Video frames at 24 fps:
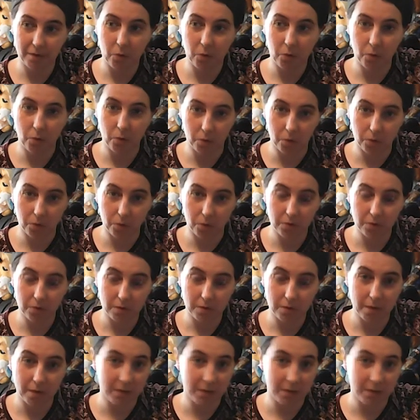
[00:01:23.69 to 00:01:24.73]
or
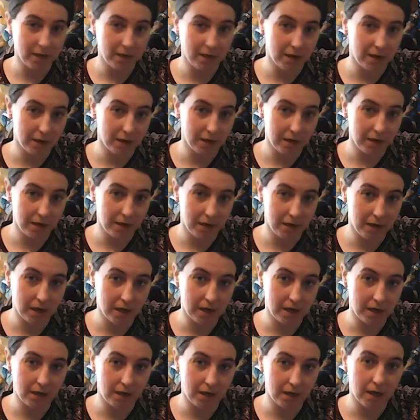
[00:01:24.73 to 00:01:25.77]
I'm going to get lucky
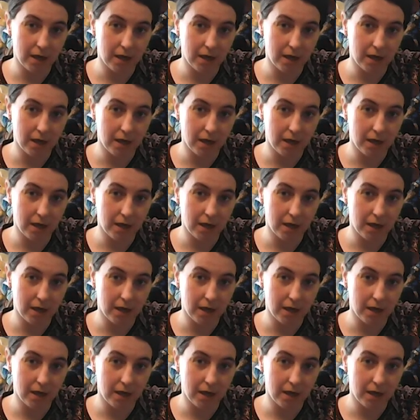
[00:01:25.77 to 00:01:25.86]
again